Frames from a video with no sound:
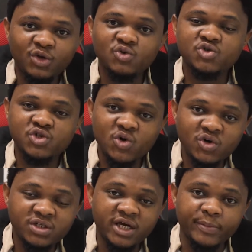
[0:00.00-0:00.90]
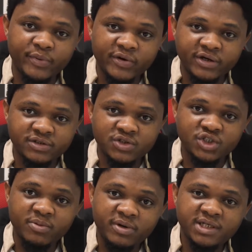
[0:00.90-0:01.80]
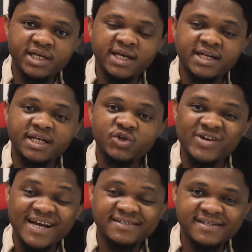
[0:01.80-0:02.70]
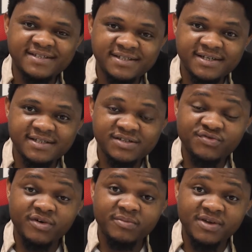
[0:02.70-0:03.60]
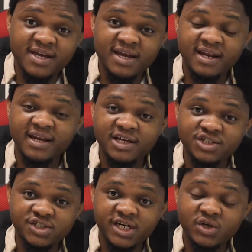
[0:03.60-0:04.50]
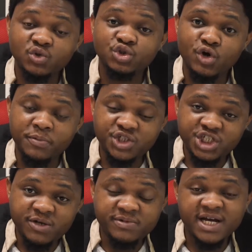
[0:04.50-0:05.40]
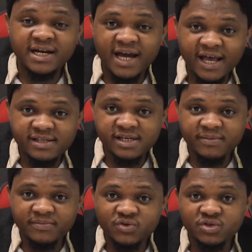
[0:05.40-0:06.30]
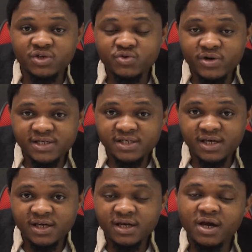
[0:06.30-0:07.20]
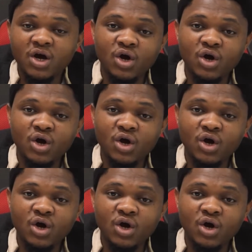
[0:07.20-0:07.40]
you sold a product to somebody in the United States from here in Nigeria, you drop shipped an item to the USA,